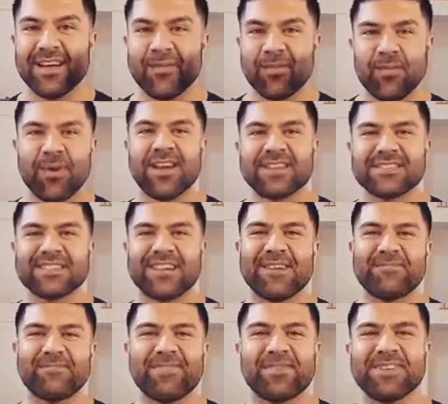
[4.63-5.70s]
What is
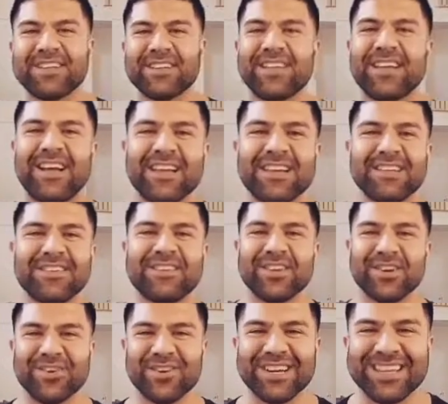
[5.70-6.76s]
up? How you
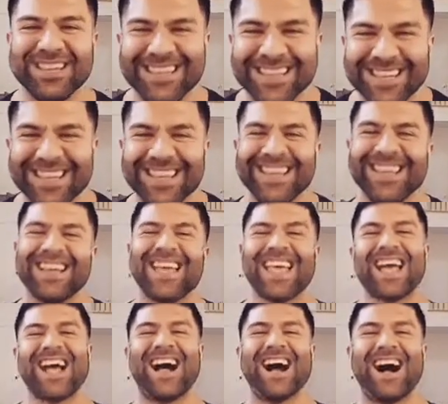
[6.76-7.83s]
doing?
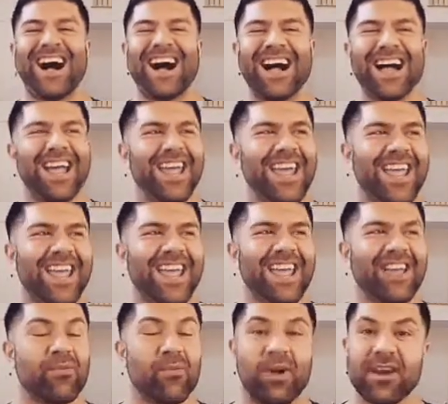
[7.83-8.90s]

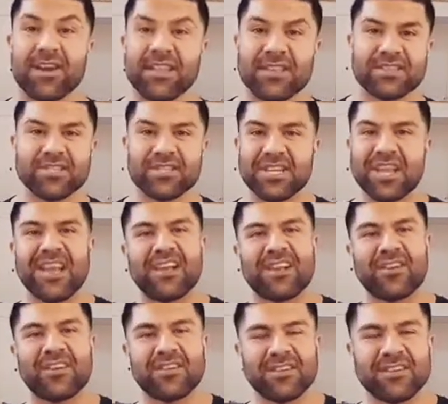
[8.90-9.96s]
I wanted to
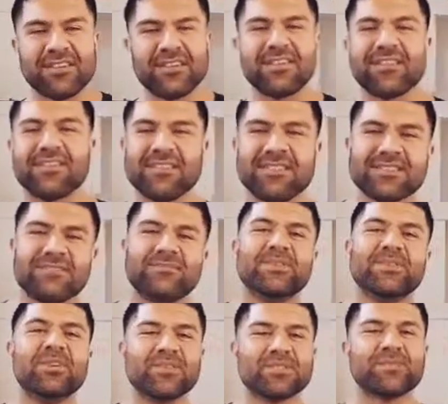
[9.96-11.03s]
share some
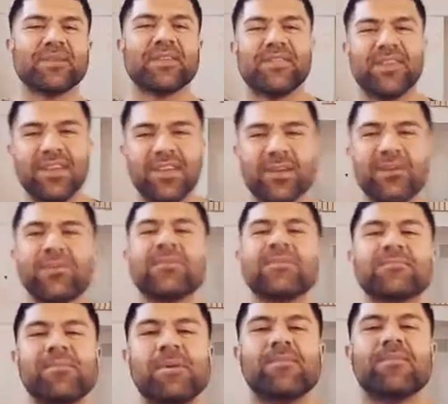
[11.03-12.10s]
news with
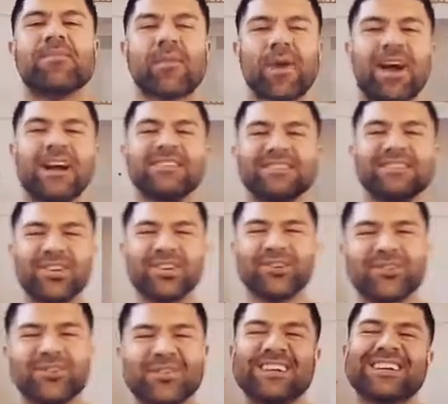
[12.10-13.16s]
you, but before I
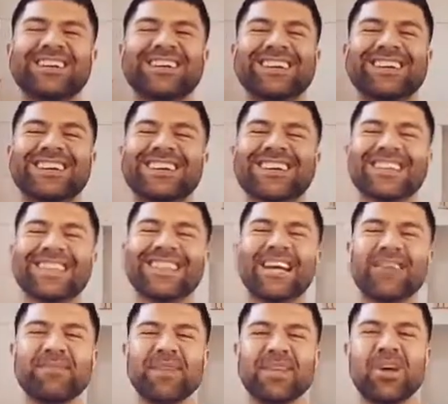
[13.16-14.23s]
do,
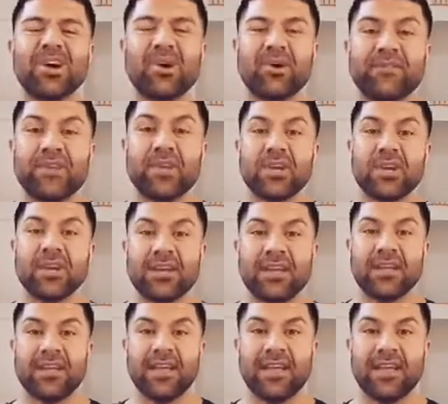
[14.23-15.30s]
let me know if you
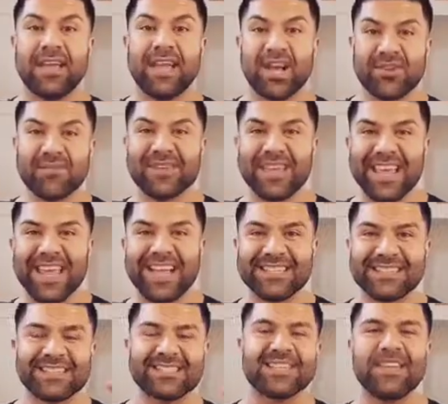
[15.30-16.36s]
could hear me
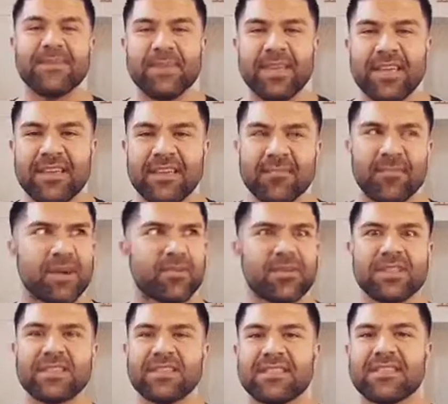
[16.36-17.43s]
and see me by
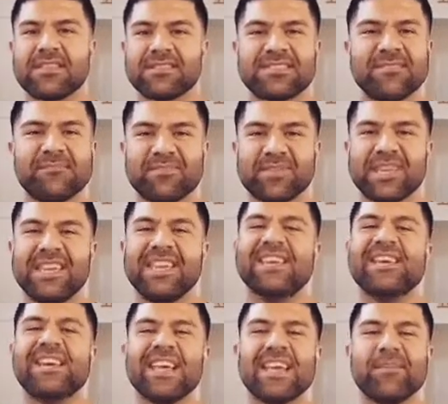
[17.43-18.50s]
really
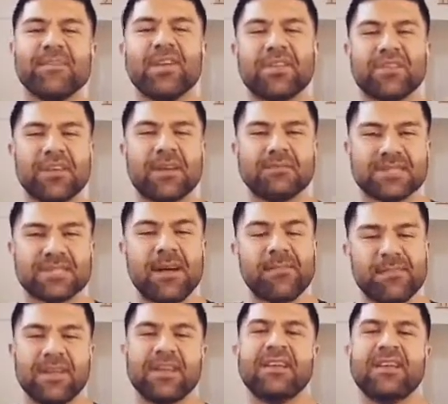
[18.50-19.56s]
simply give me a thumbs
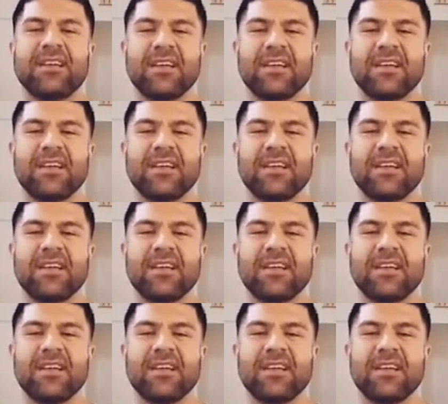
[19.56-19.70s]
up.